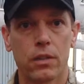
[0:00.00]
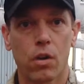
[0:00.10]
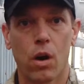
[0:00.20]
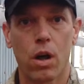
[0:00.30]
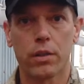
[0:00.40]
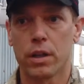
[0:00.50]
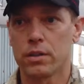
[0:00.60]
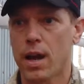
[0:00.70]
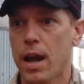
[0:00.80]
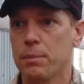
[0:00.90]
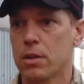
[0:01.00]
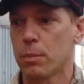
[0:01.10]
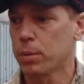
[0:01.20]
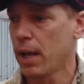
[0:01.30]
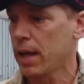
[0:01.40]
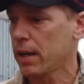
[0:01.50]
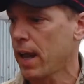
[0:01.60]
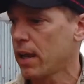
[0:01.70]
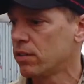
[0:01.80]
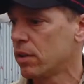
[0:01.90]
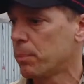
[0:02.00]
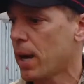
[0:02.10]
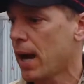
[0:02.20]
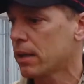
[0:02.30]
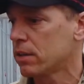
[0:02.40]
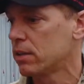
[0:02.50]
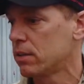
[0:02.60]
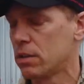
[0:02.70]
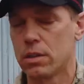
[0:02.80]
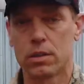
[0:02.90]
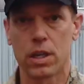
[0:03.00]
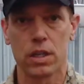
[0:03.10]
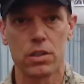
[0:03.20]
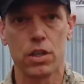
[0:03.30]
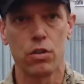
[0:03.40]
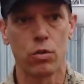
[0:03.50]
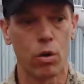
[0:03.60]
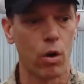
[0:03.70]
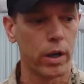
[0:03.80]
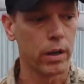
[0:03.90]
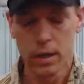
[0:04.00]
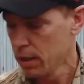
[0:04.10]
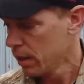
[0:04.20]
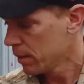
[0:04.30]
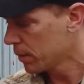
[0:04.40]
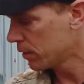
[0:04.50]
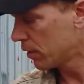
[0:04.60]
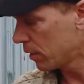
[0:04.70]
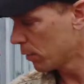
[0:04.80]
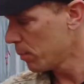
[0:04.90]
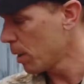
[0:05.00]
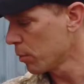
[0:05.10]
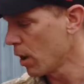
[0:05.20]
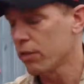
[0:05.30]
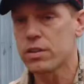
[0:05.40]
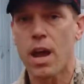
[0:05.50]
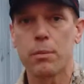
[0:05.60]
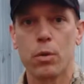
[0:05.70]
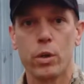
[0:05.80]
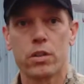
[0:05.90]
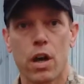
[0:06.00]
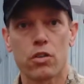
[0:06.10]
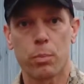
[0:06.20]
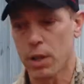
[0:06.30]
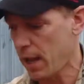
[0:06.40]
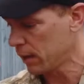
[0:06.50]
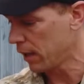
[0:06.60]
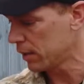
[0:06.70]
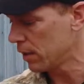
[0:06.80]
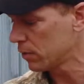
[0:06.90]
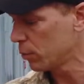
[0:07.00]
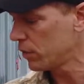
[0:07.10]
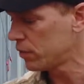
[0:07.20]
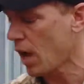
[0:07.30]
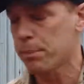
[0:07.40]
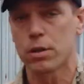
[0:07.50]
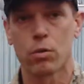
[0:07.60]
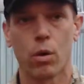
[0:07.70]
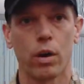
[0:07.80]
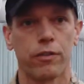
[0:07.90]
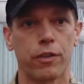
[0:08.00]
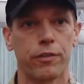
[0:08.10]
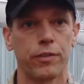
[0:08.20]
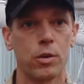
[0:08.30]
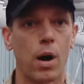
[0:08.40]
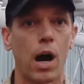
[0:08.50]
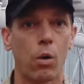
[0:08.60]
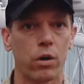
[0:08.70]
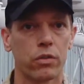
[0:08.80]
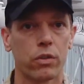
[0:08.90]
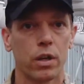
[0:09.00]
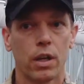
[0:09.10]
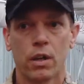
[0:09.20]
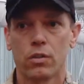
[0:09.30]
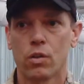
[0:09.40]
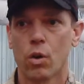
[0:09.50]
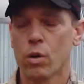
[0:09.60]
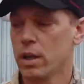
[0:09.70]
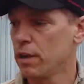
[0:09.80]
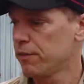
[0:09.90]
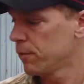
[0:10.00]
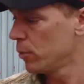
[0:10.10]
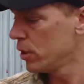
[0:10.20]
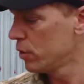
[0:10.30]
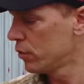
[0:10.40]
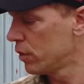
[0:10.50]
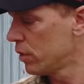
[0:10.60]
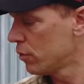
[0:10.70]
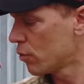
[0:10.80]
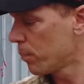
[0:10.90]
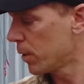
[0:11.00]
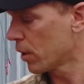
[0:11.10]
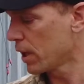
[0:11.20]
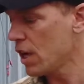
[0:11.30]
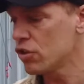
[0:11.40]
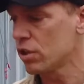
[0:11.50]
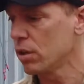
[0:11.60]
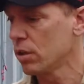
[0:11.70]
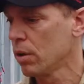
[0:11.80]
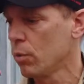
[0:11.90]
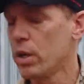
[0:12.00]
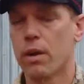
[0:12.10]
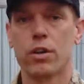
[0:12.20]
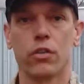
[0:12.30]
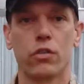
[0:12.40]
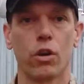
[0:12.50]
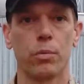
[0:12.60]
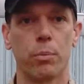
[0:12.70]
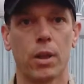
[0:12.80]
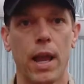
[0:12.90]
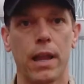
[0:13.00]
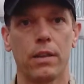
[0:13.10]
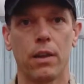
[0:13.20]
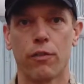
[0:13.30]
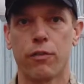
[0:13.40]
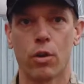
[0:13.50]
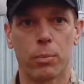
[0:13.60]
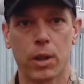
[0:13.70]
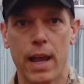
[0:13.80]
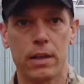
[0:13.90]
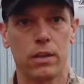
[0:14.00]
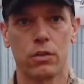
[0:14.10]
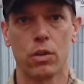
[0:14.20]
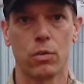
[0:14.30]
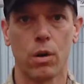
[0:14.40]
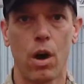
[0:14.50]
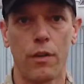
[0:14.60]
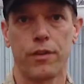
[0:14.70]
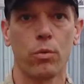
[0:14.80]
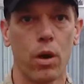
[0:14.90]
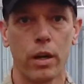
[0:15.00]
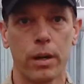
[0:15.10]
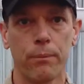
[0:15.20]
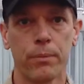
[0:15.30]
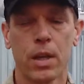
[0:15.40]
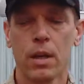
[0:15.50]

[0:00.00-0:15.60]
It lets all the time that the plant has in the pot to continue growing. Because remember, every time that we touch a plant like this, we stopped it growing for a few hours. So if we're using drip irrigation, we never disturb the plant, therefore the plant is off and running.